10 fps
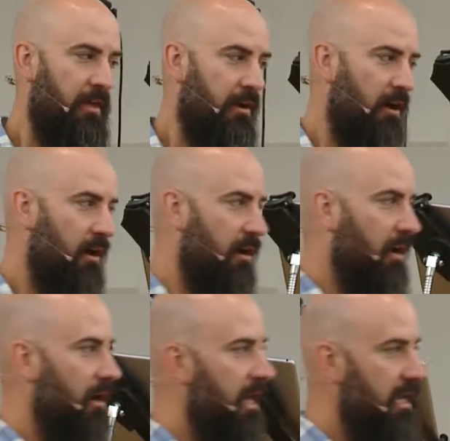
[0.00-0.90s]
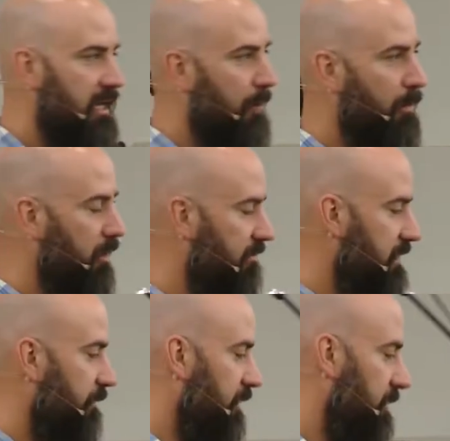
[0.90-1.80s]
there are uh, any number of
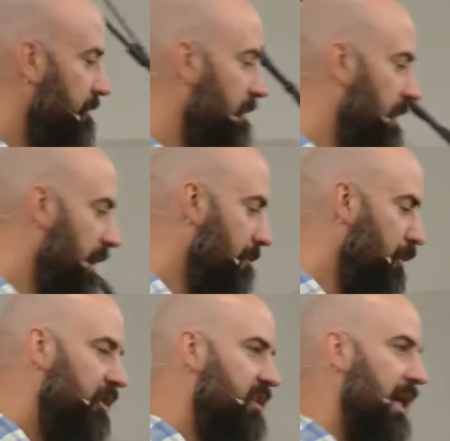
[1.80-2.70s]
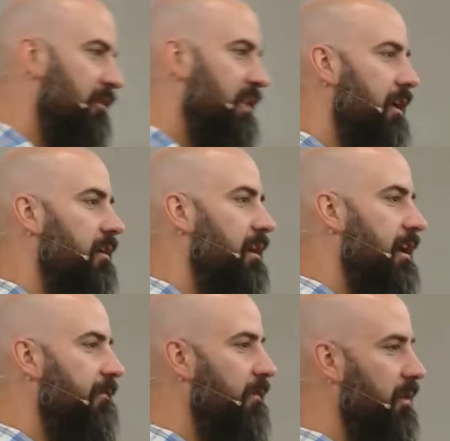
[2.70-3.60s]
different uh, books out there, and
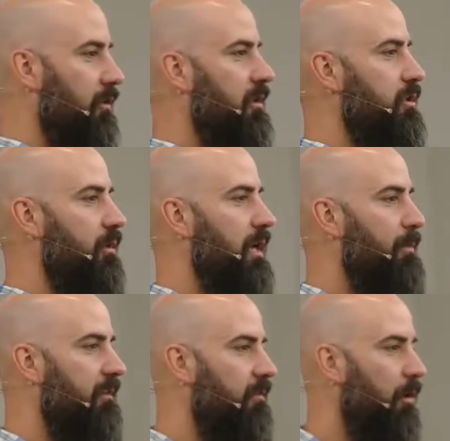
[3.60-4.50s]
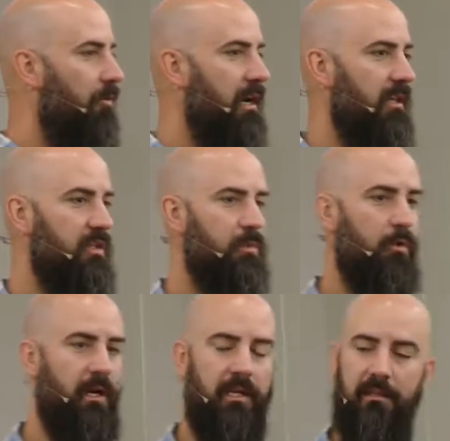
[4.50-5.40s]
I've alluded to a couple of them already this
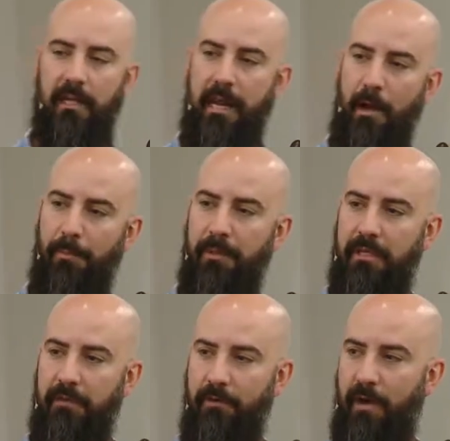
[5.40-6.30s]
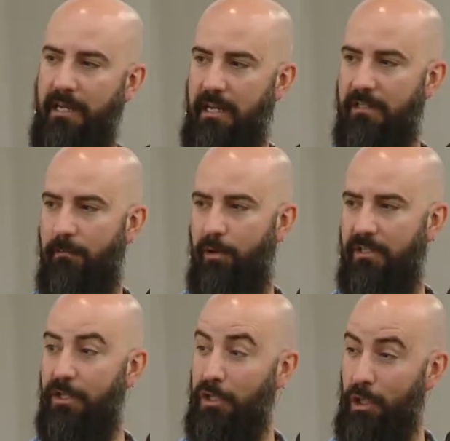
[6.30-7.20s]
morning, that help give you ideas of what
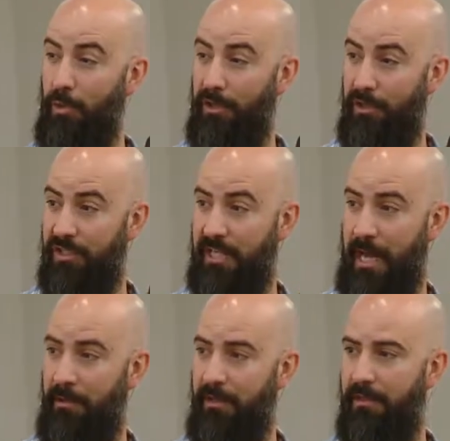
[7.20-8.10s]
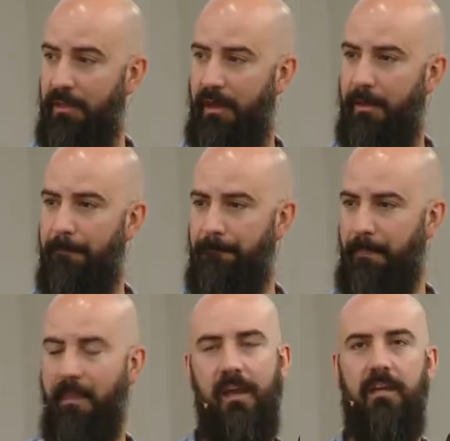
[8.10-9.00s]
to do with your Sabbath. Um,
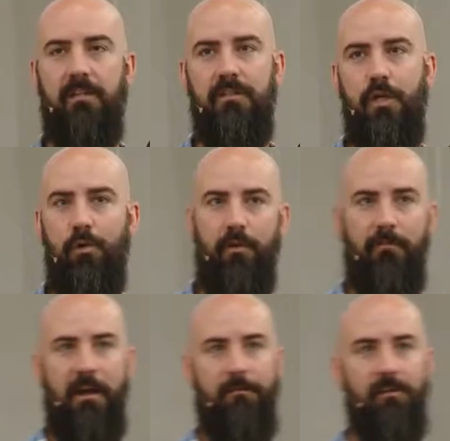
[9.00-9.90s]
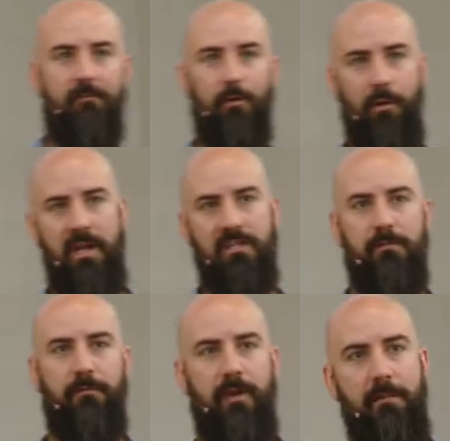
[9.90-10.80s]
and two of my favorite ways
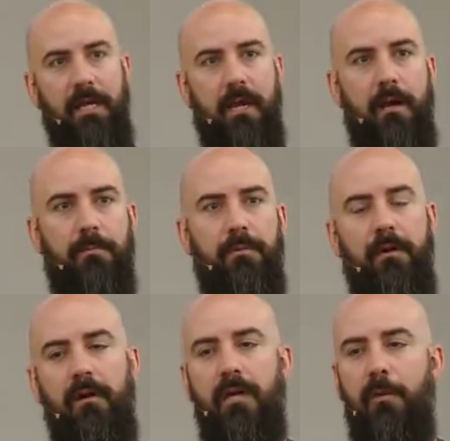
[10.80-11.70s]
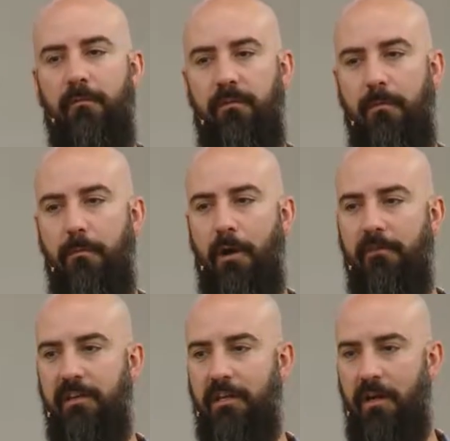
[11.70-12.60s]
of framing it up uh, come from
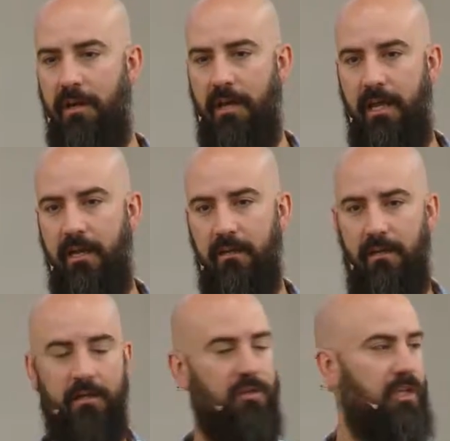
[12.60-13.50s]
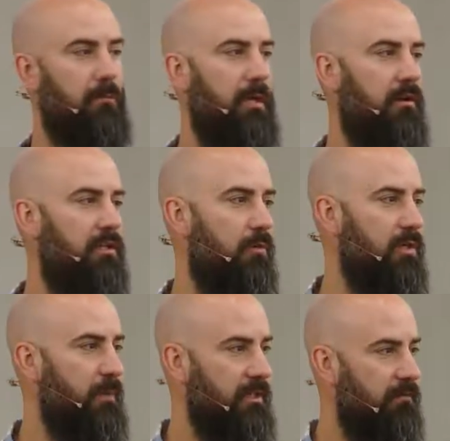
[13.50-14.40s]
Marva Dawn and uh, Eugene Peterson,
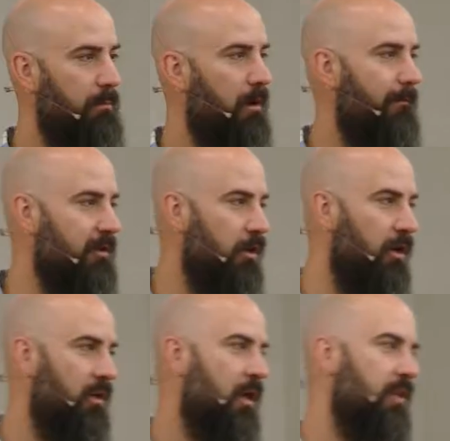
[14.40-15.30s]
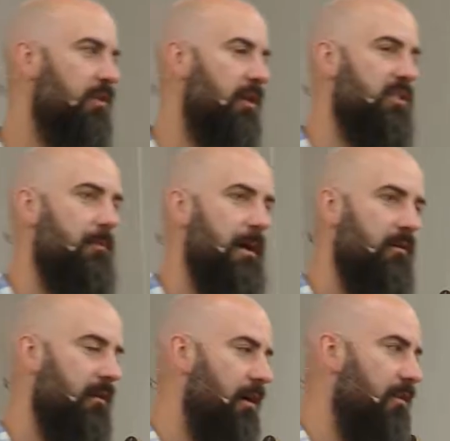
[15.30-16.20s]
respectively. Marva Dawn talks
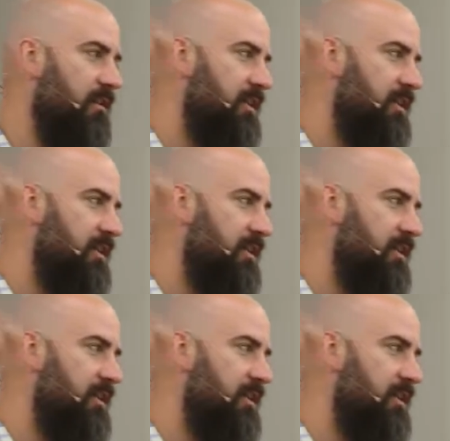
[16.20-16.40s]
about uh, the